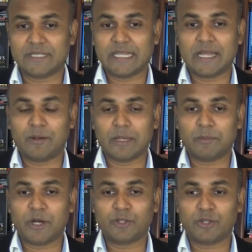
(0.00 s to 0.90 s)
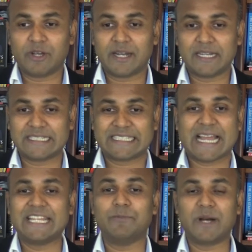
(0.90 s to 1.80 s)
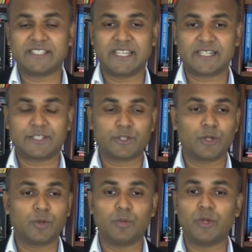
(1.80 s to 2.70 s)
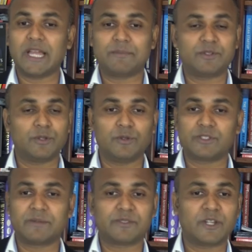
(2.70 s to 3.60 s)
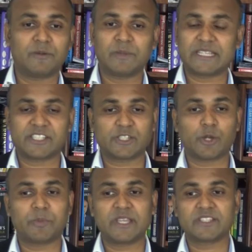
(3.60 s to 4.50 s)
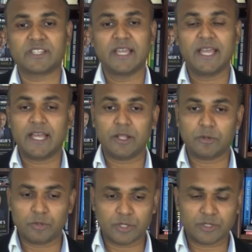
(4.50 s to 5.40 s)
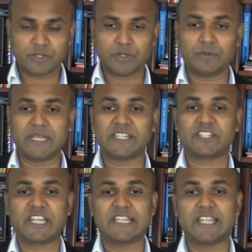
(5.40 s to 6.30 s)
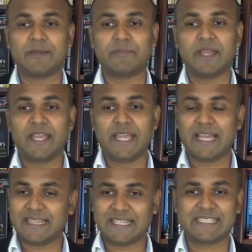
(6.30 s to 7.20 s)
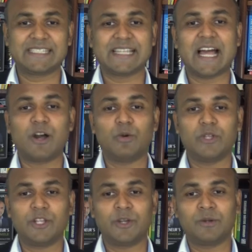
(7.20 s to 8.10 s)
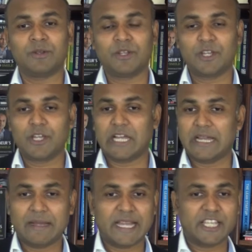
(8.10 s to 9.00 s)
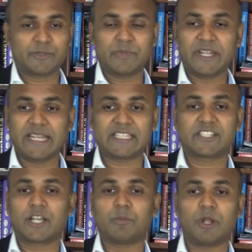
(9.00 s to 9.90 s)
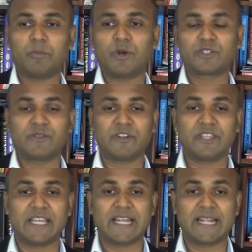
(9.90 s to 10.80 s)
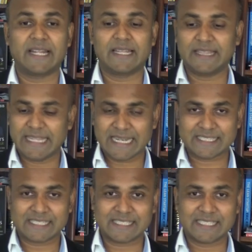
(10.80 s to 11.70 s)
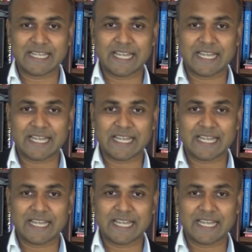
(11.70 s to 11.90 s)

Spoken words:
about our tight budget. So we have to do some sort of extra shoppings, and we need to entertain them, and this is how I spend extra couple of bucks over there, and that's